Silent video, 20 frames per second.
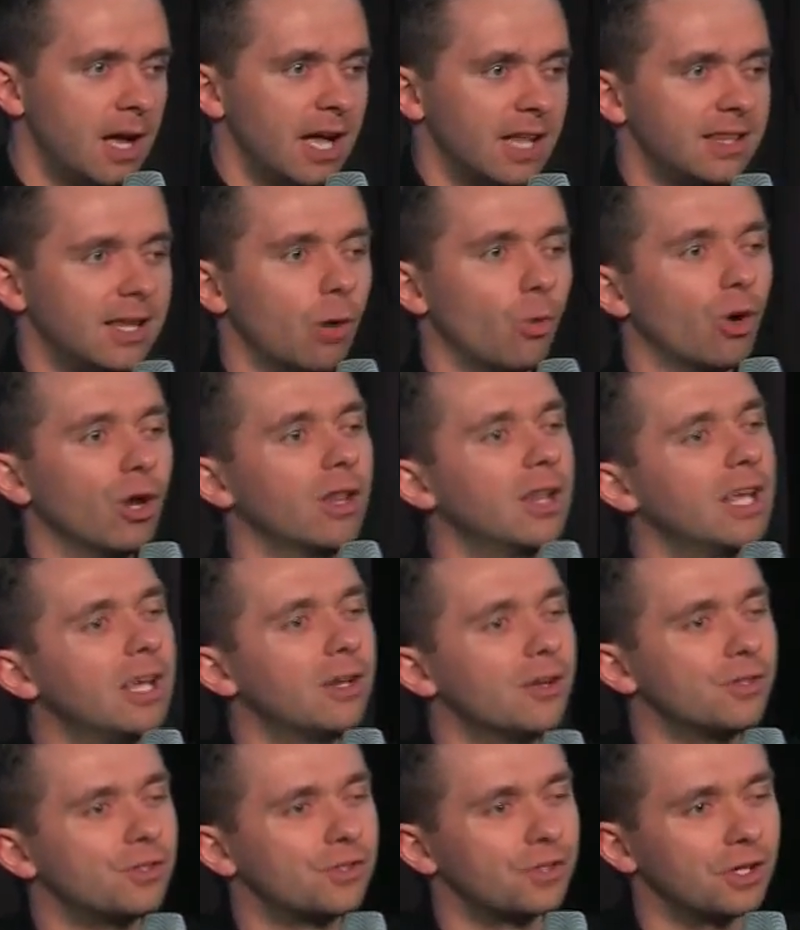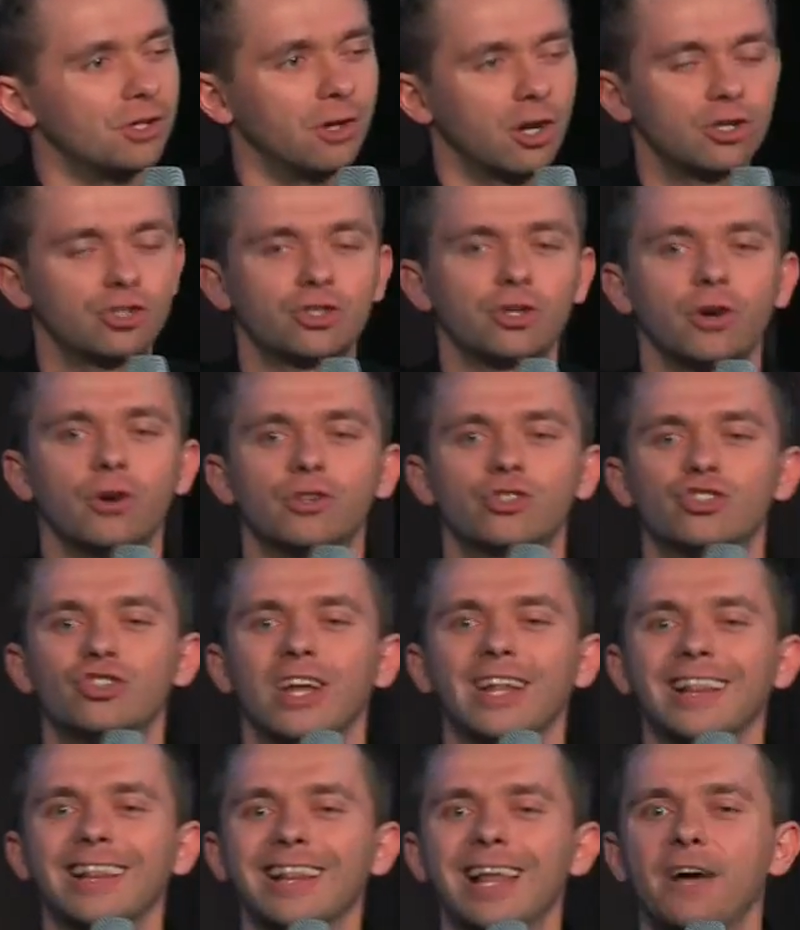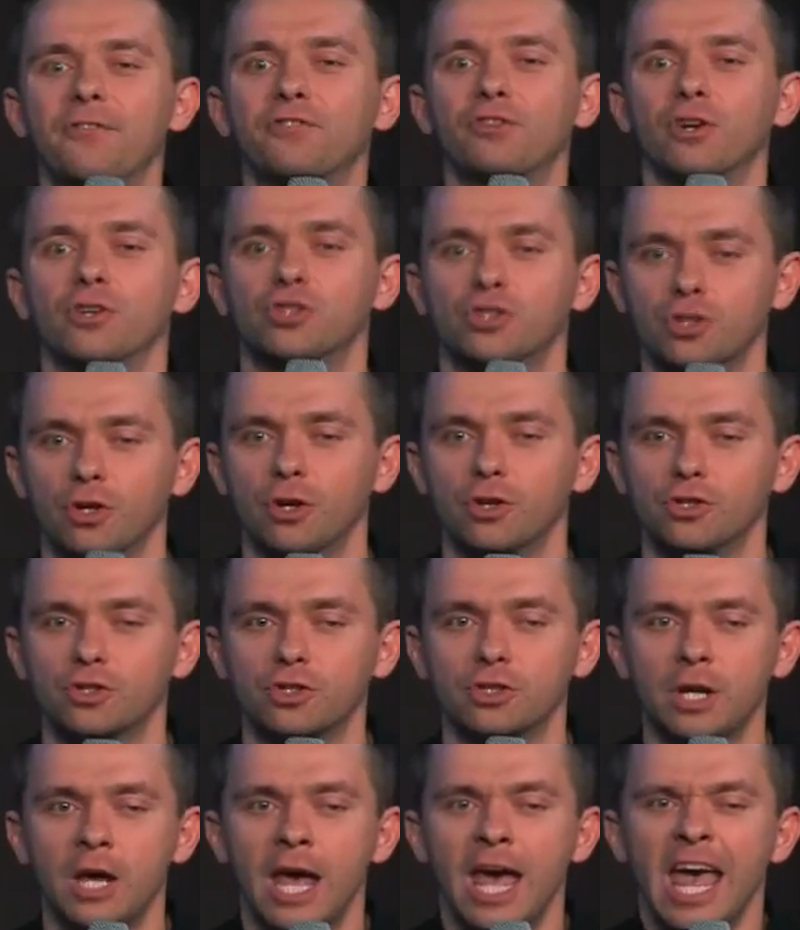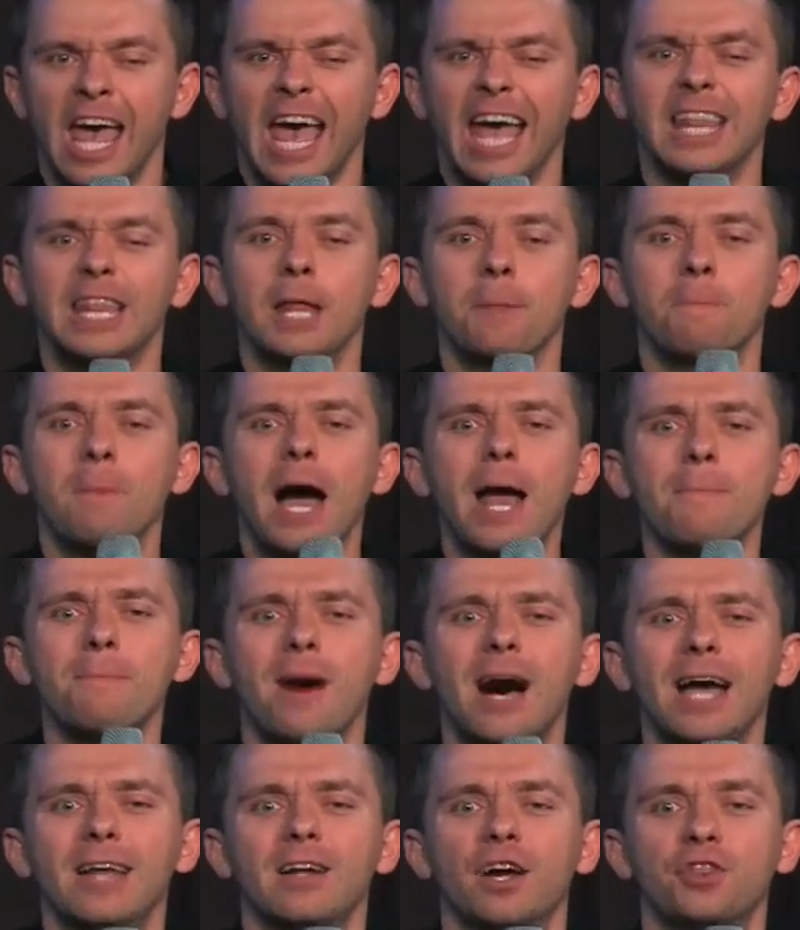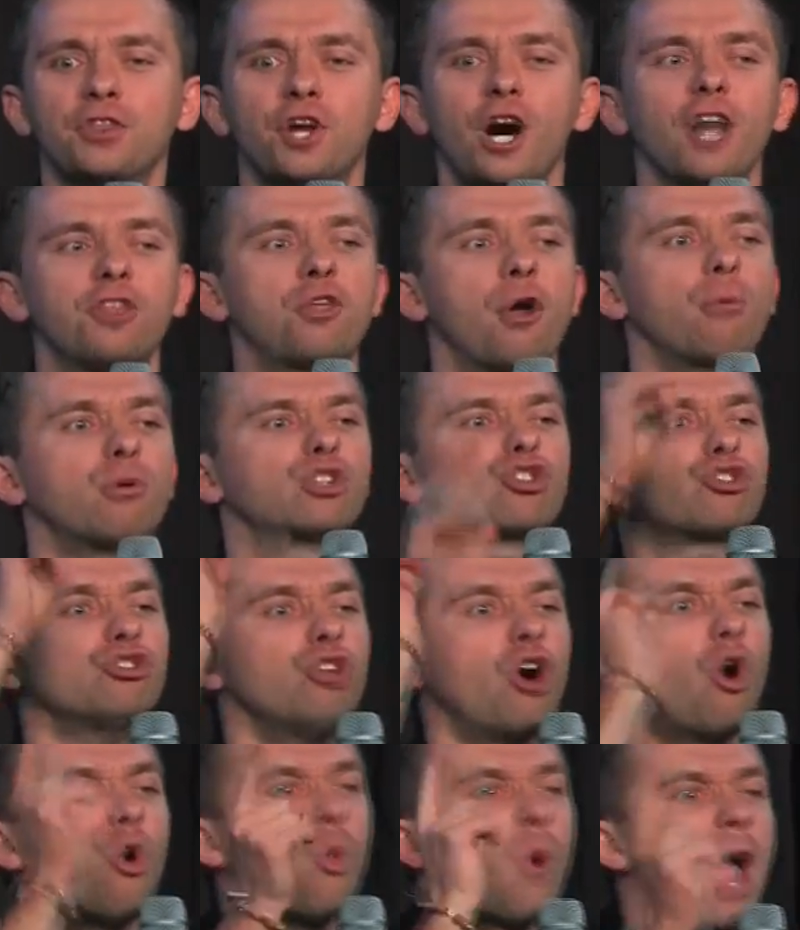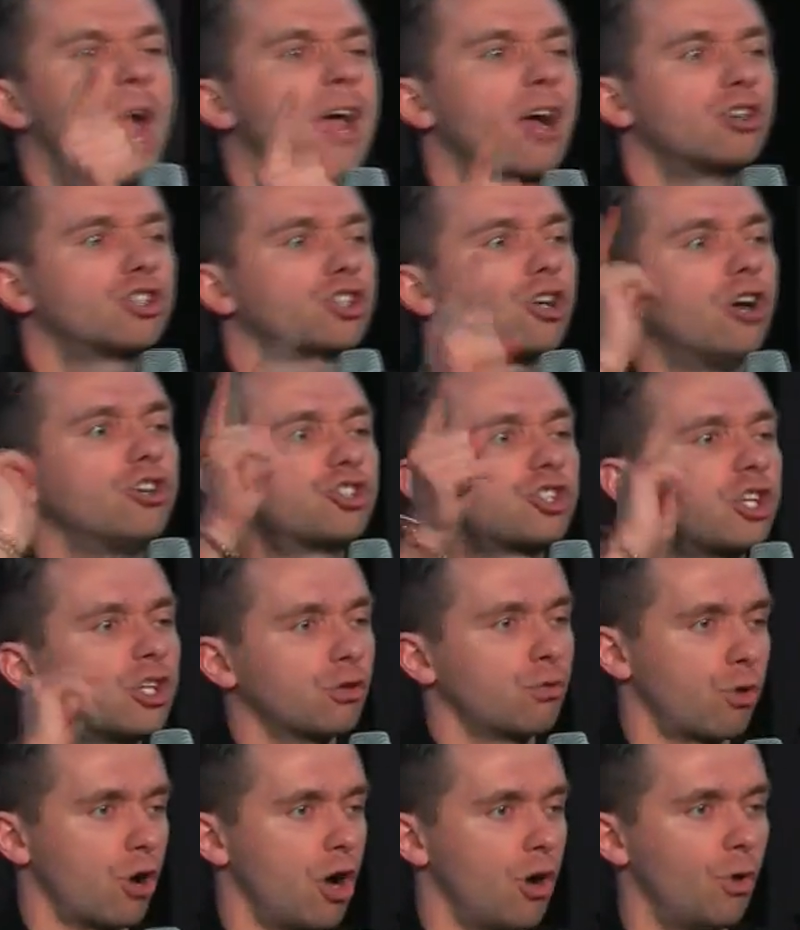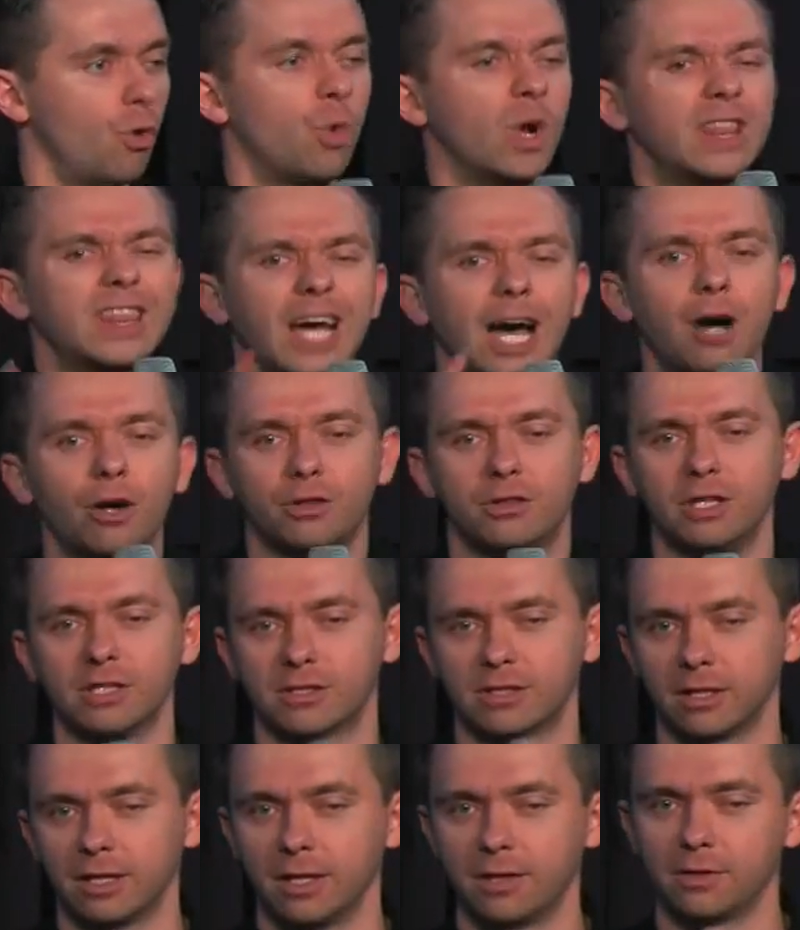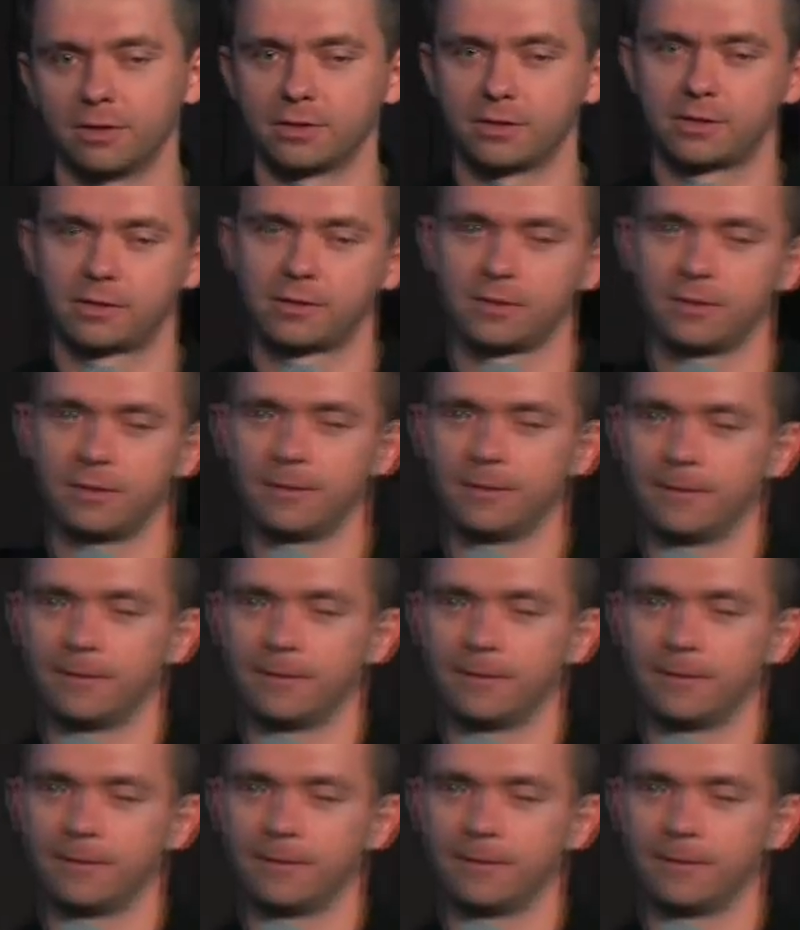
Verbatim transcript: There were leaders in our church that left our church. And in my mind, I thought there is no way our church can grow without these leaders.